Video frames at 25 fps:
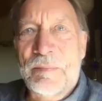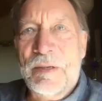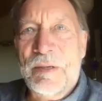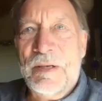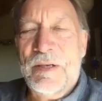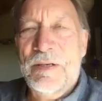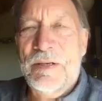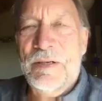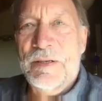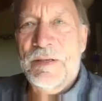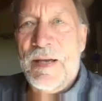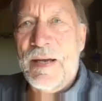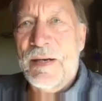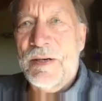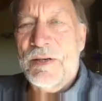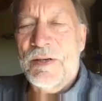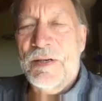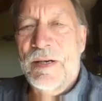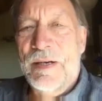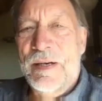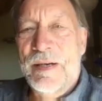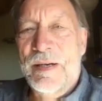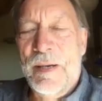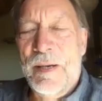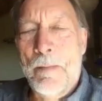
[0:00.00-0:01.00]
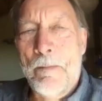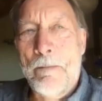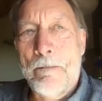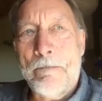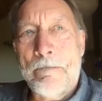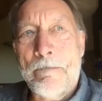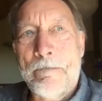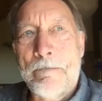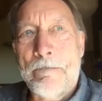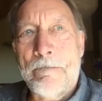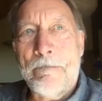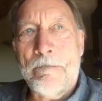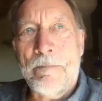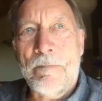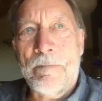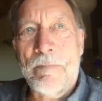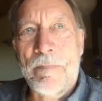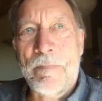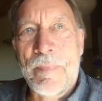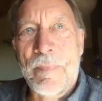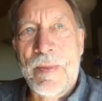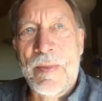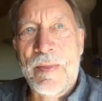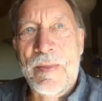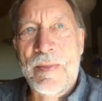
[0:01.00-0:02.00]
because actually
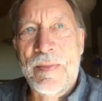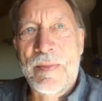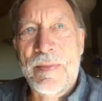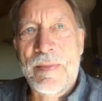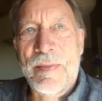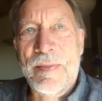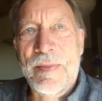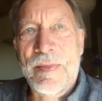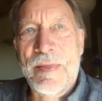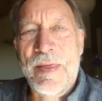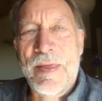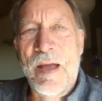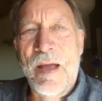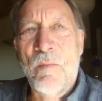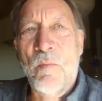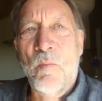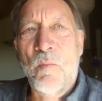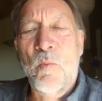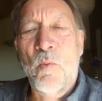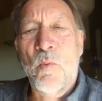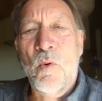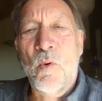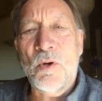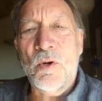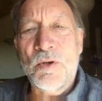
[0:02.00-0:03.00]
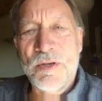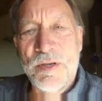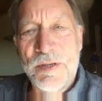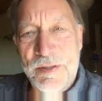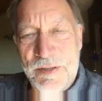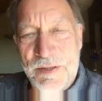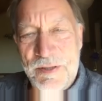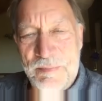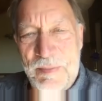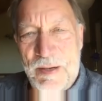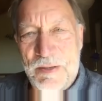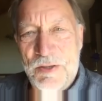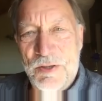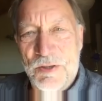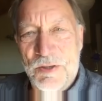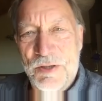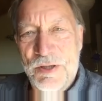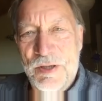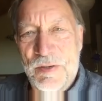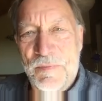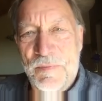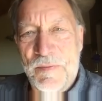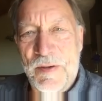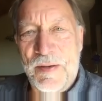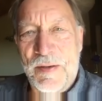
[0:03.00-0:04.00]
there wasn't so much a
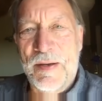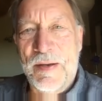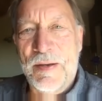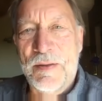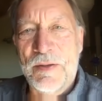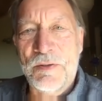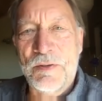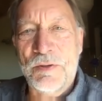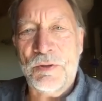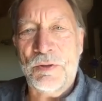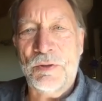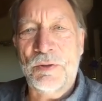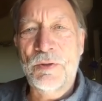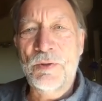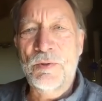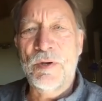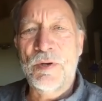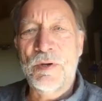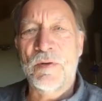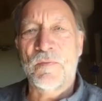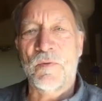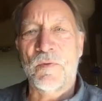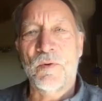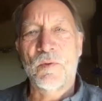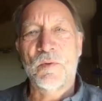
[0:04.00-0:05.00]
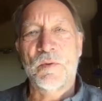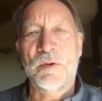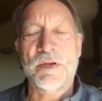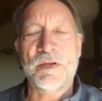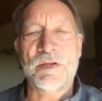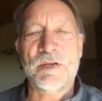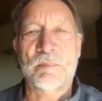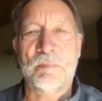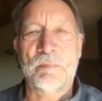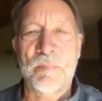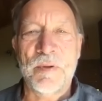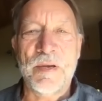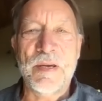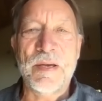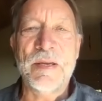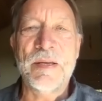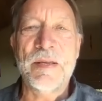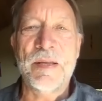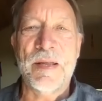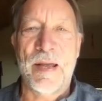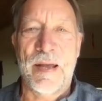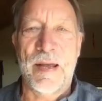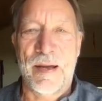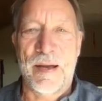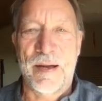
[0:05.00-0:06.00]
shift. I think the two have always been
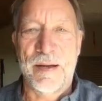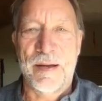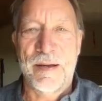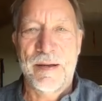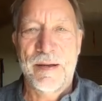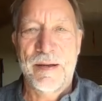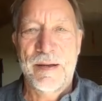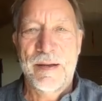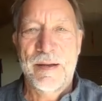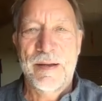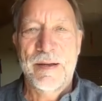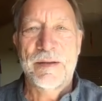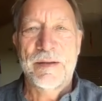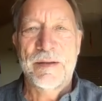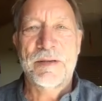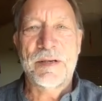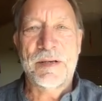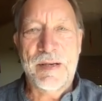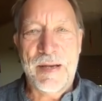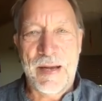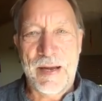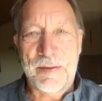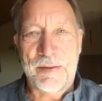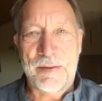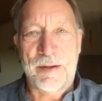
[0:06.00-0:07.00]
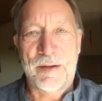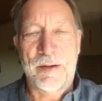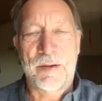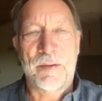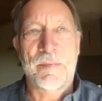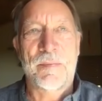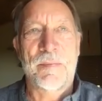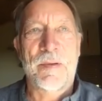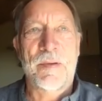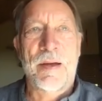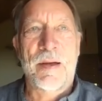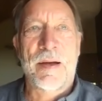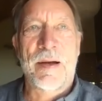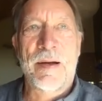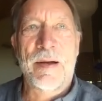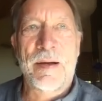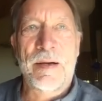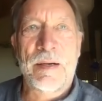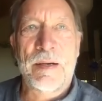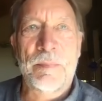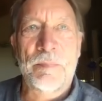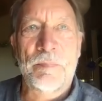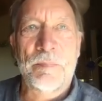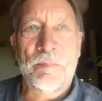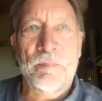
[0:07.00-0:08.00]
there together.
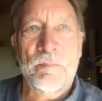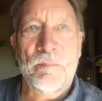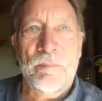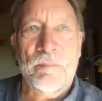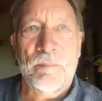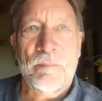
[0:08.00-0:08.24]
Again,